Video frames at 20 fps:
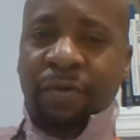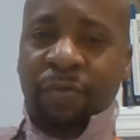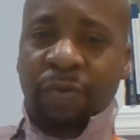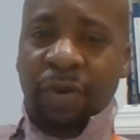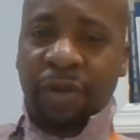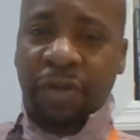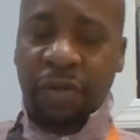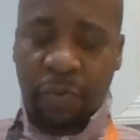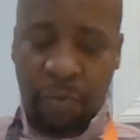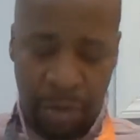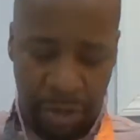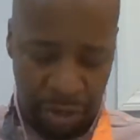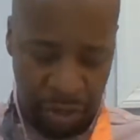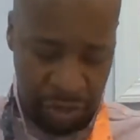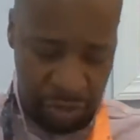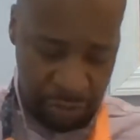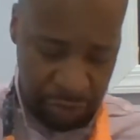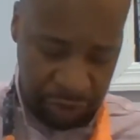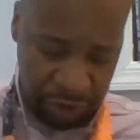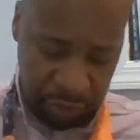What you want
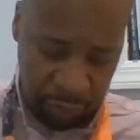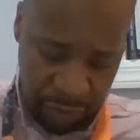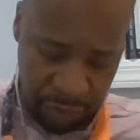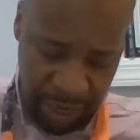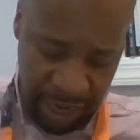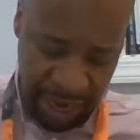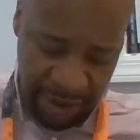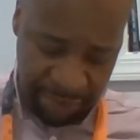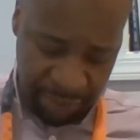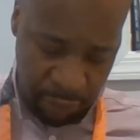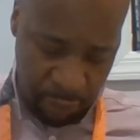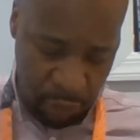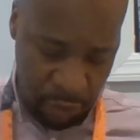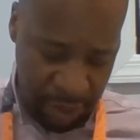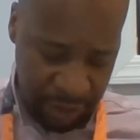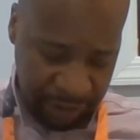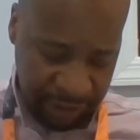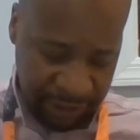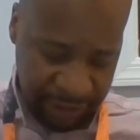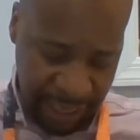to do is you want to have
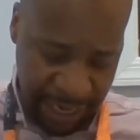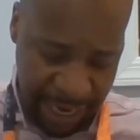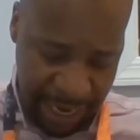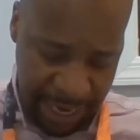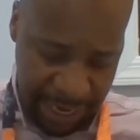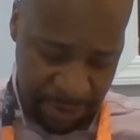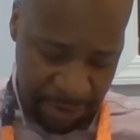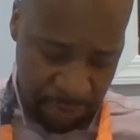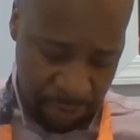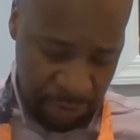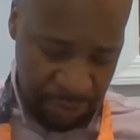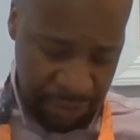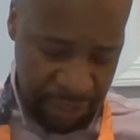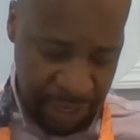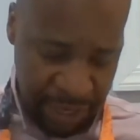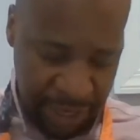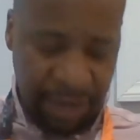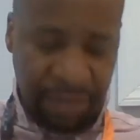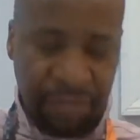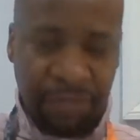one side or
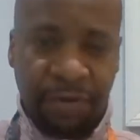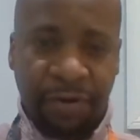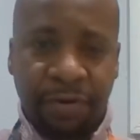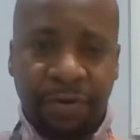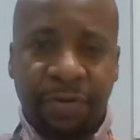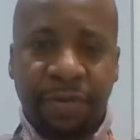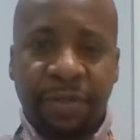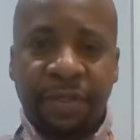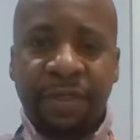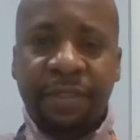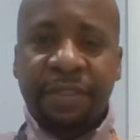the other